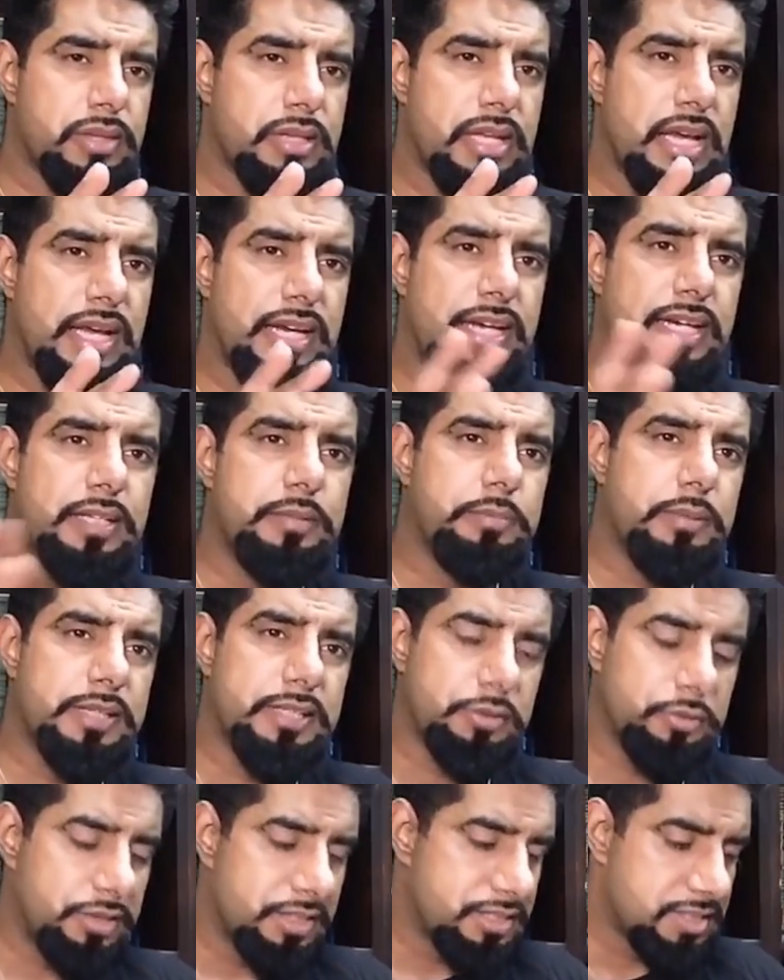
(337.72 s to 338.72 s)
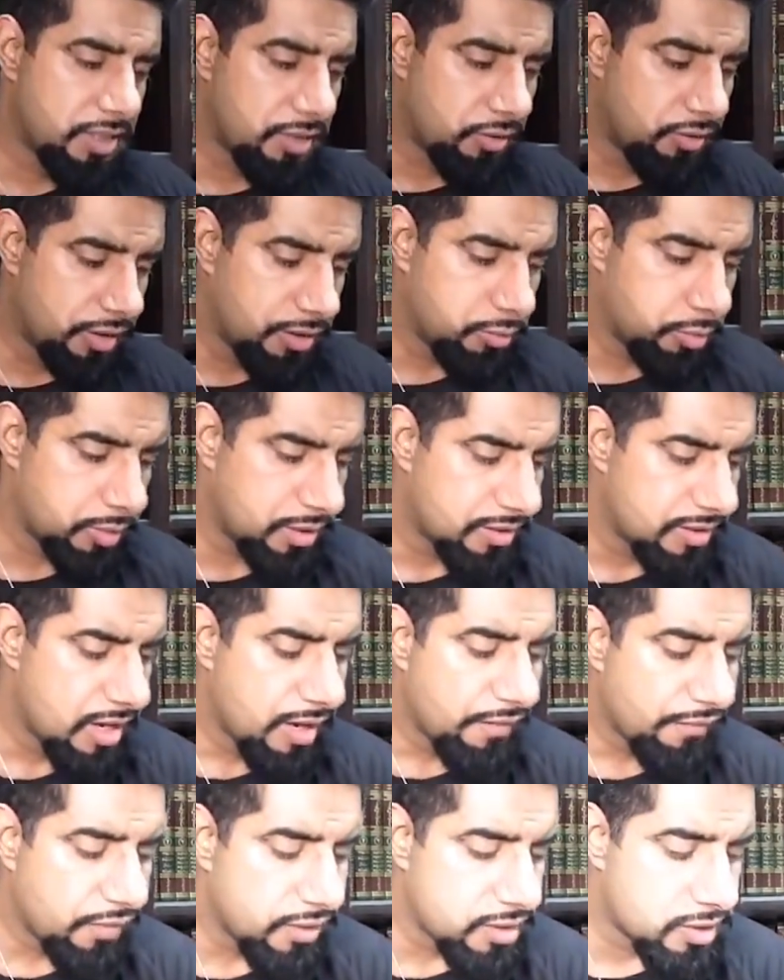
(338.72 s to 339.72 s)
And anybody who disagrees with this,
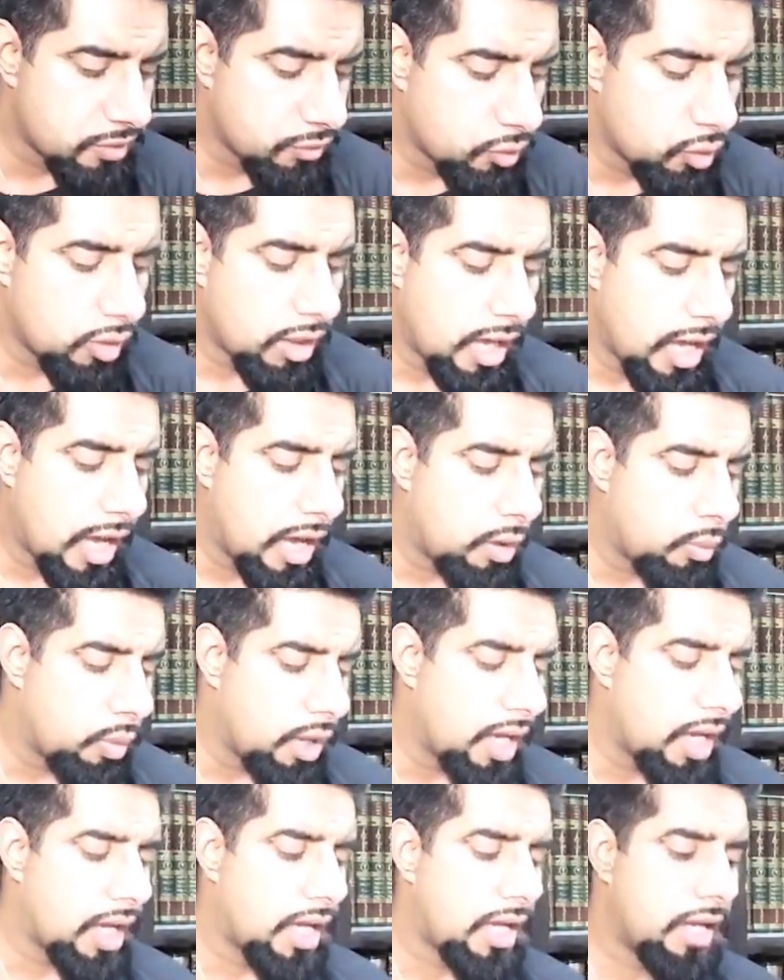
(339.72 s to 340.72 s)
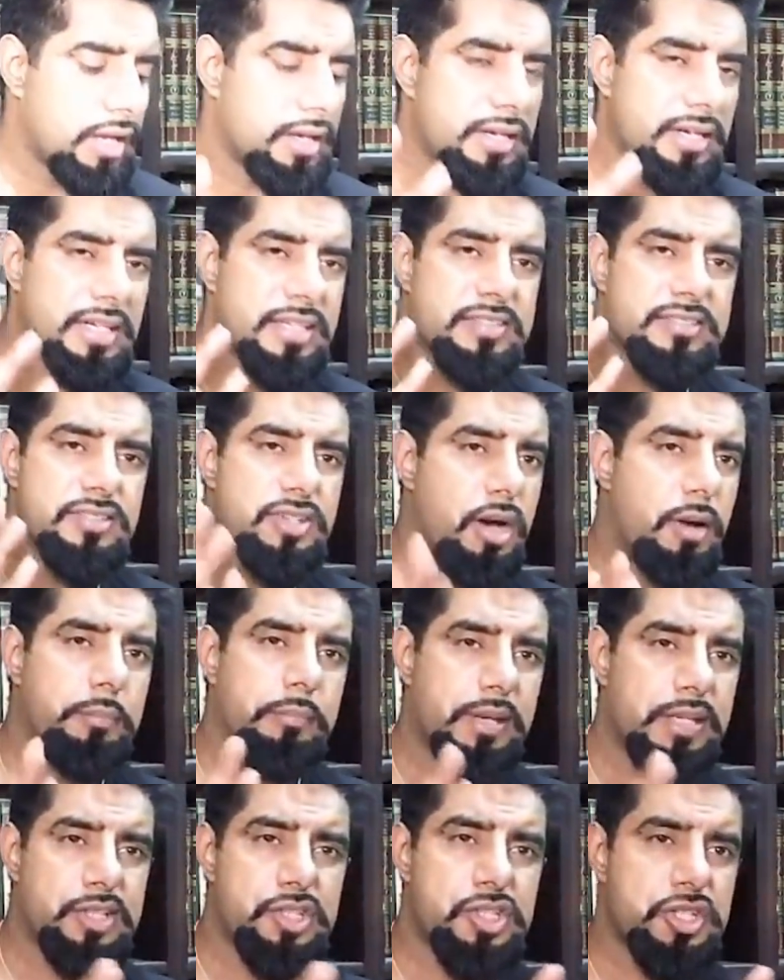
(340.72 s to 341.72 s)
first of all, Hawa is not
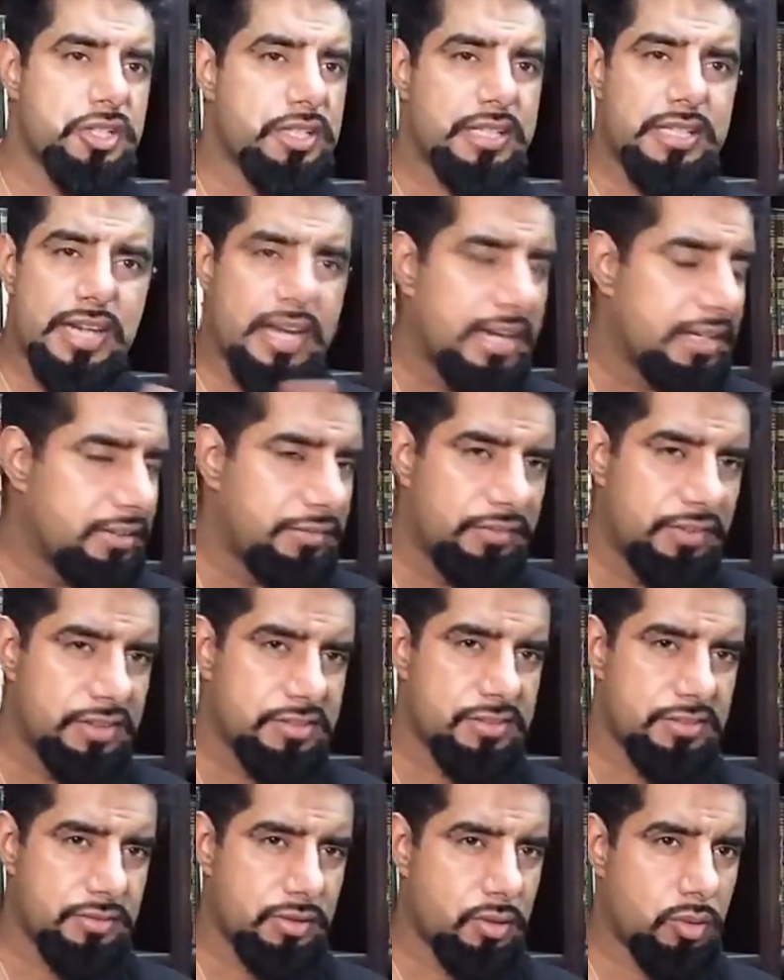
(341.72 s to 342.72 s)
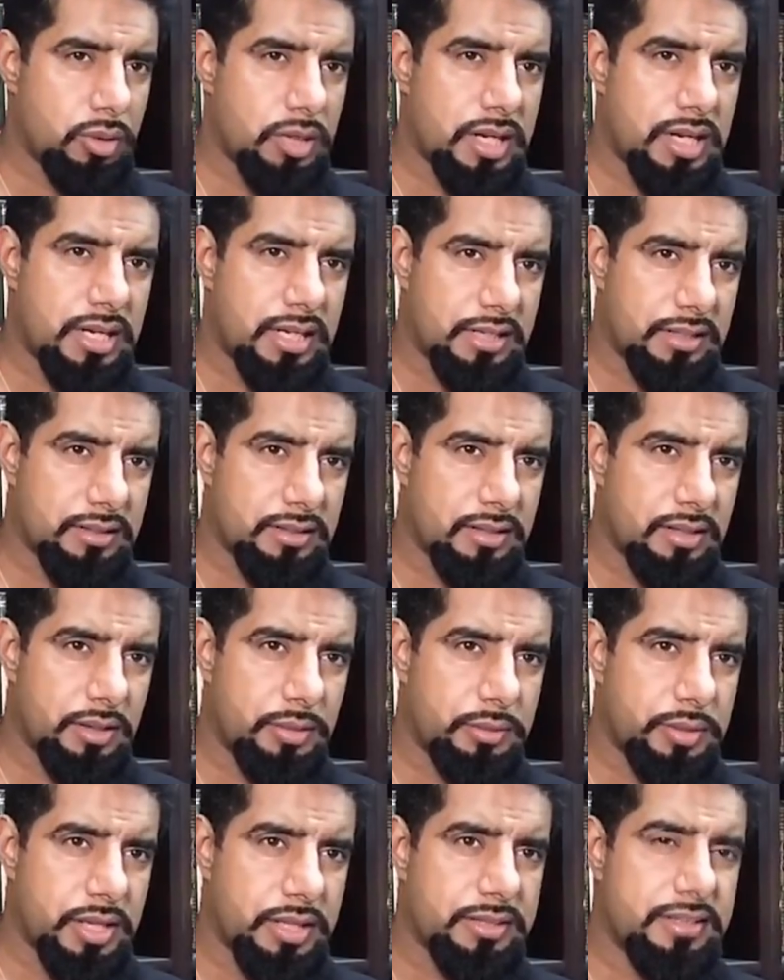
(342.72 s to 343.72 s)
mentioned in any verse of the Quran.
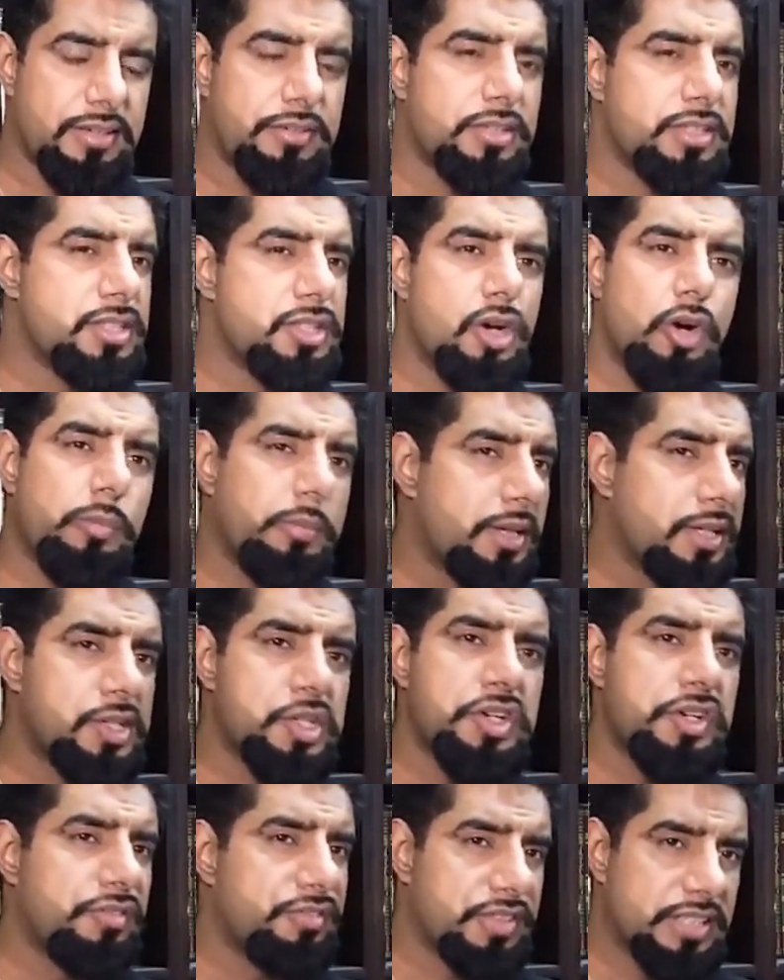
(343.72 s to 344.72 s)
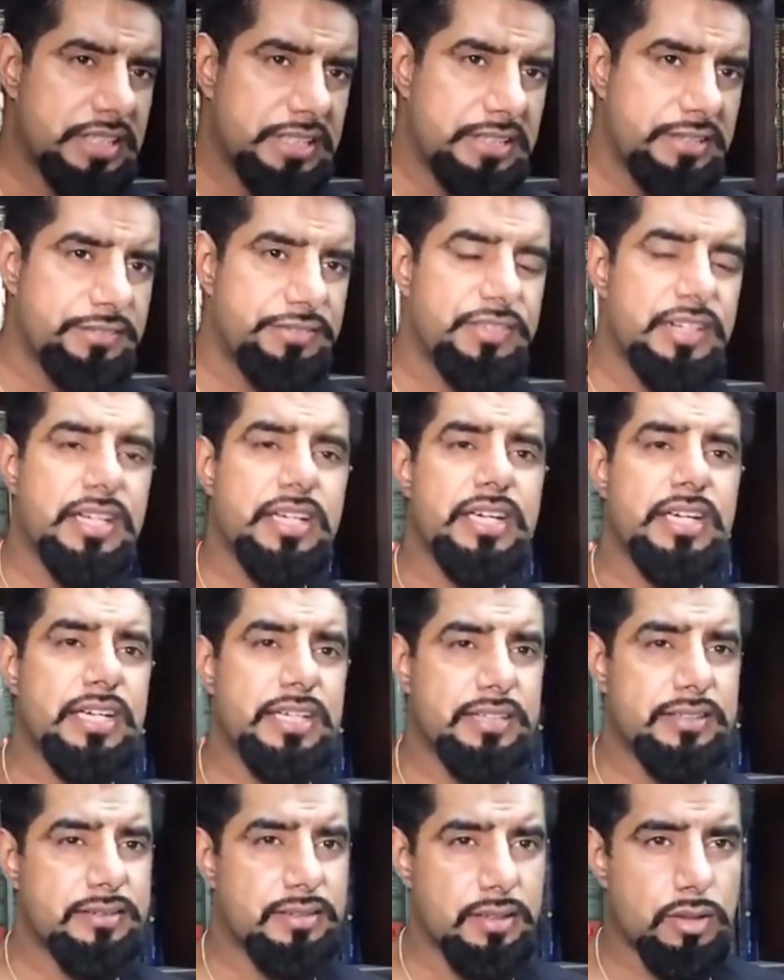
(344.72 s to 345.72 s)
Okay, there is no mention of Eve
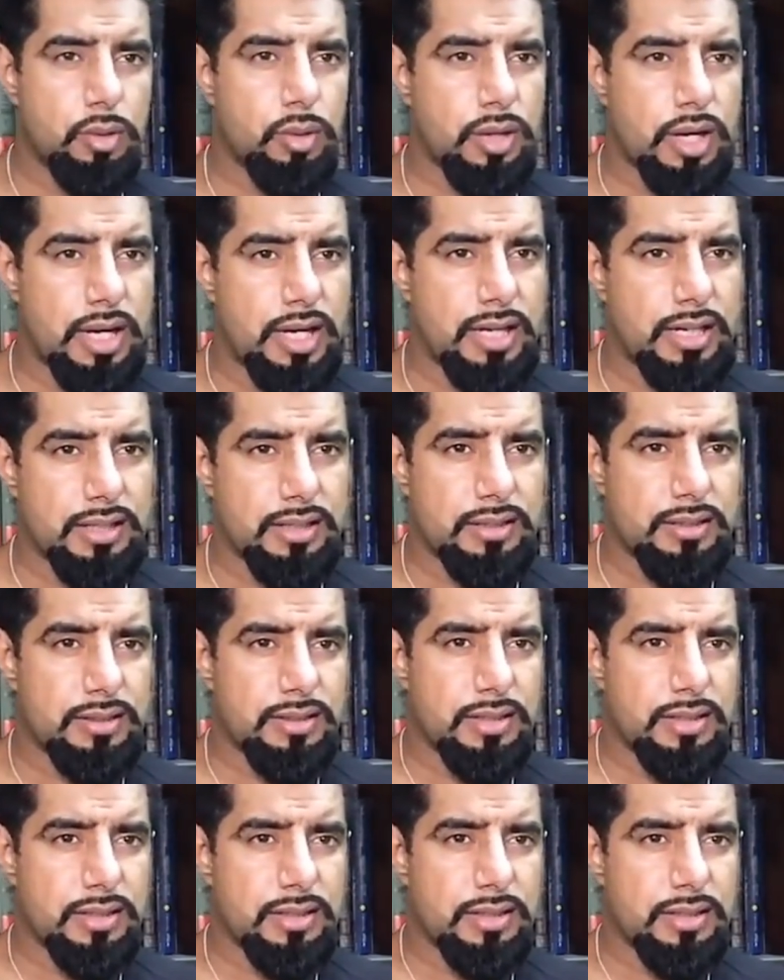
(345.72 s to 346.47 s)
in the Quran.